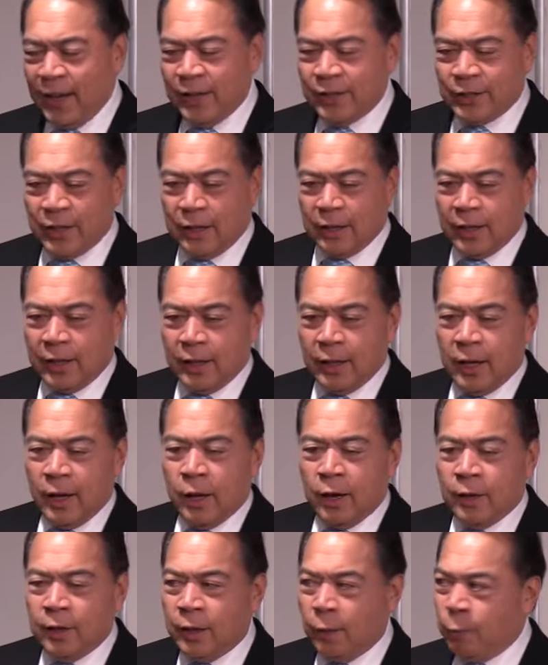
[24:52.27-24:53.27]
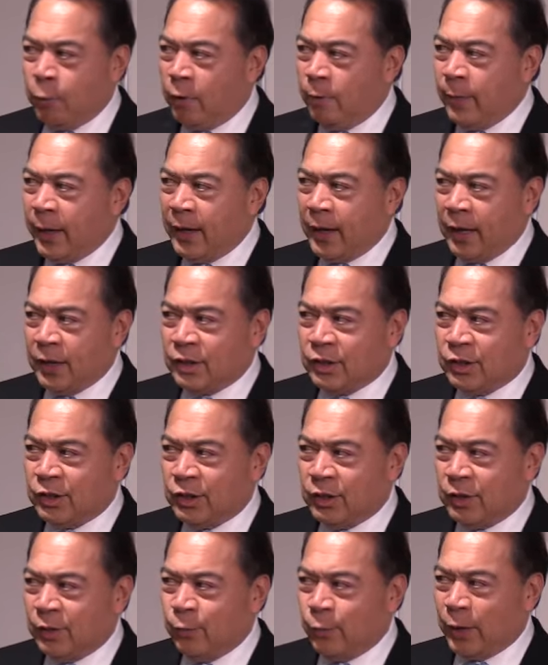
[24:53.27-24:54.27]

said that the woman has,